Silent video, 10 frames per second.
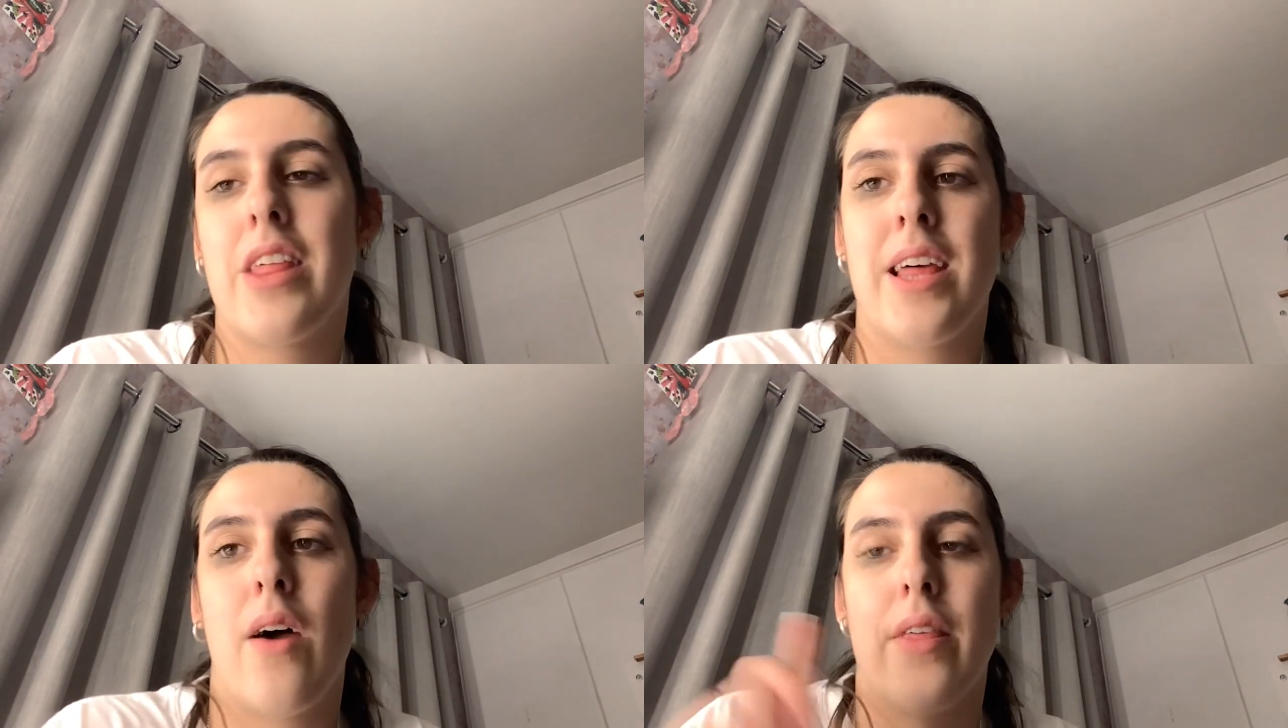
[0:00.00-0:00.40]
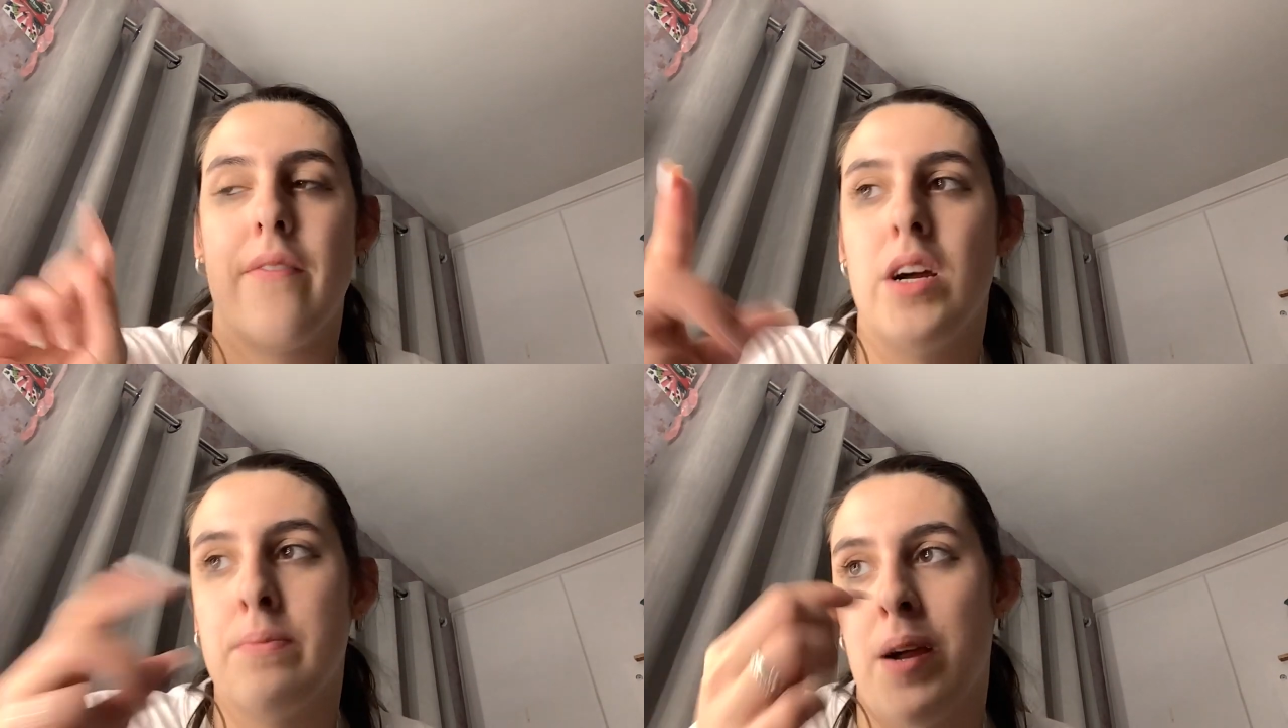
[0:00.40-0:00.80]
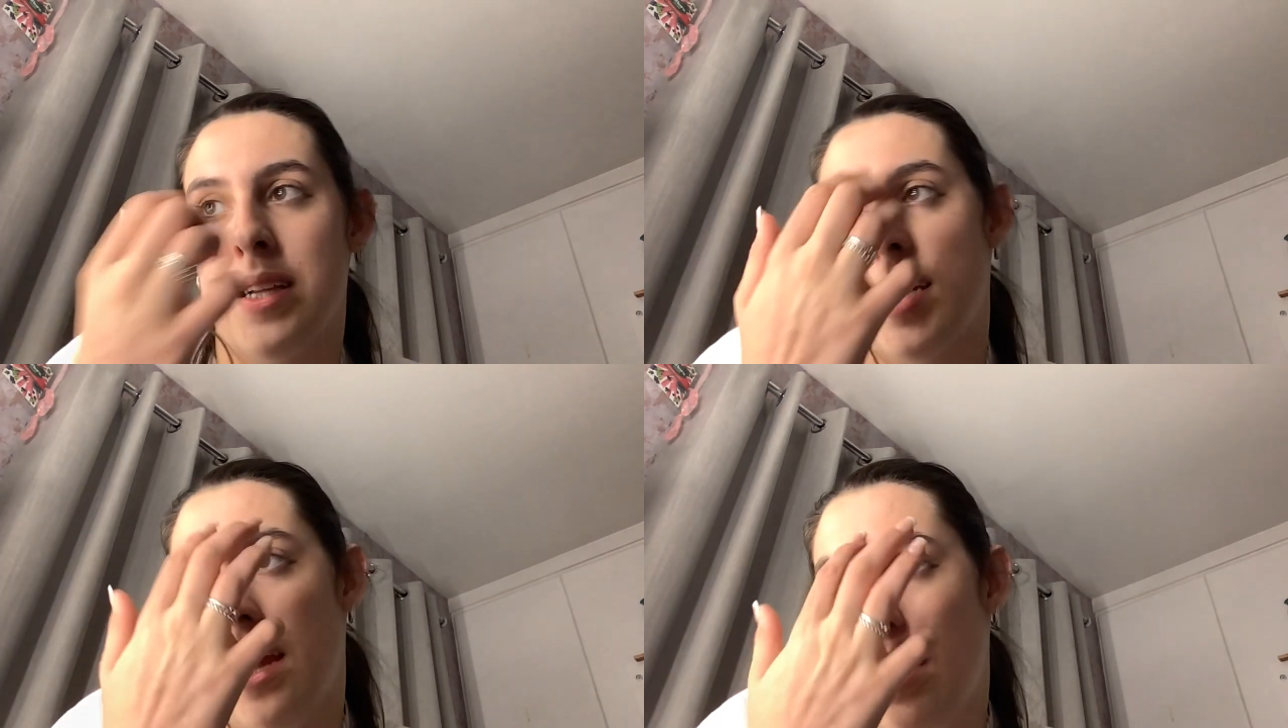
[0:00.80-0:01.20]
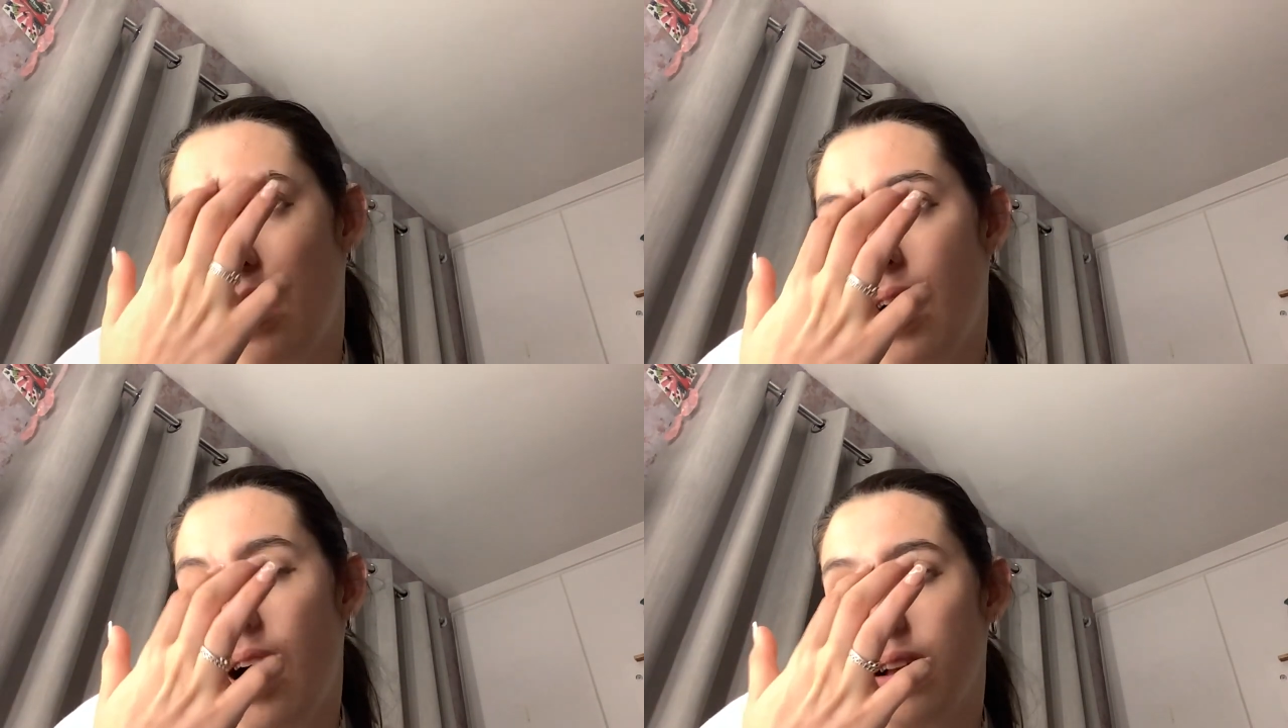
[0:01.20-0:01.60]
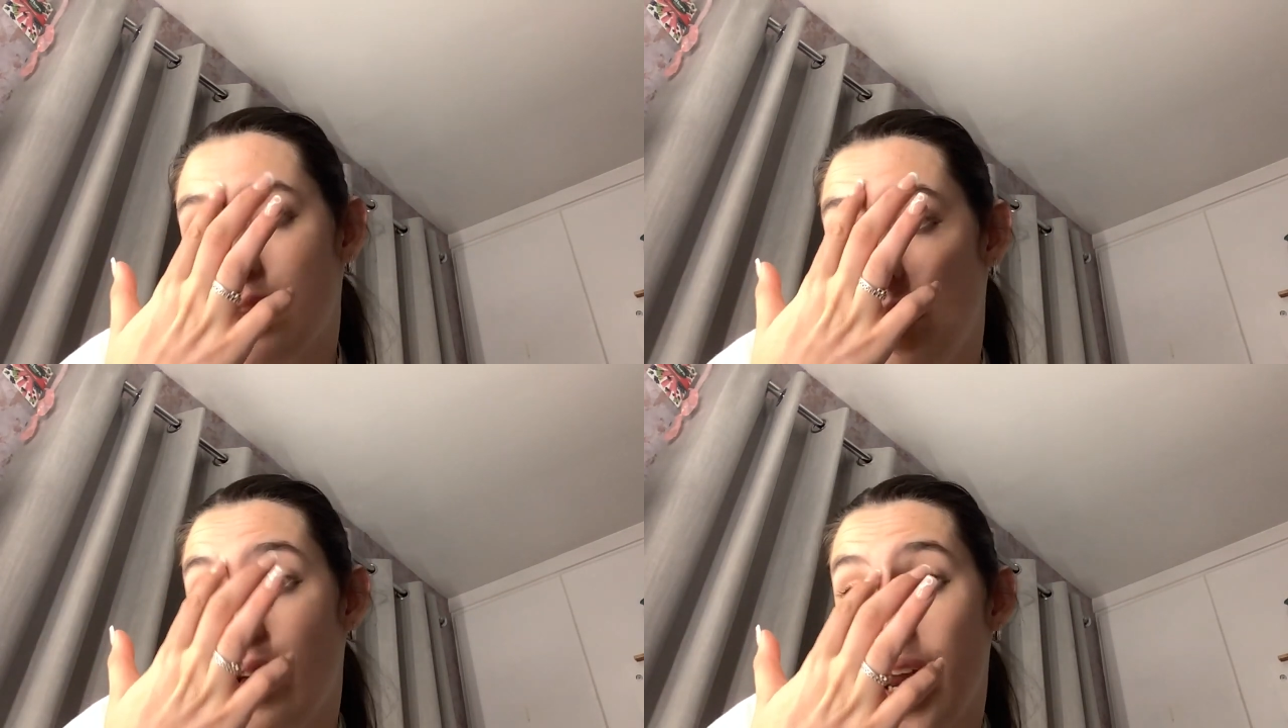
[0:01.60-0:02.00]
so the first person,
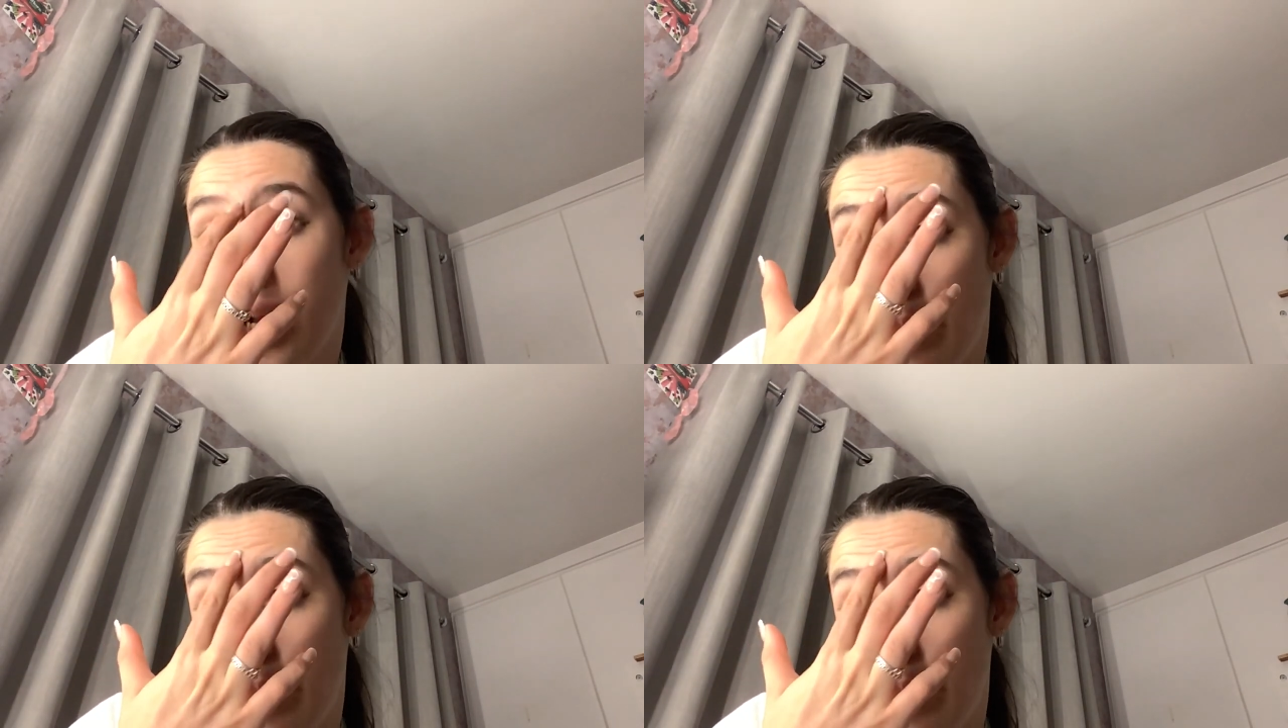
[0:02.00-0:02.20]
so the next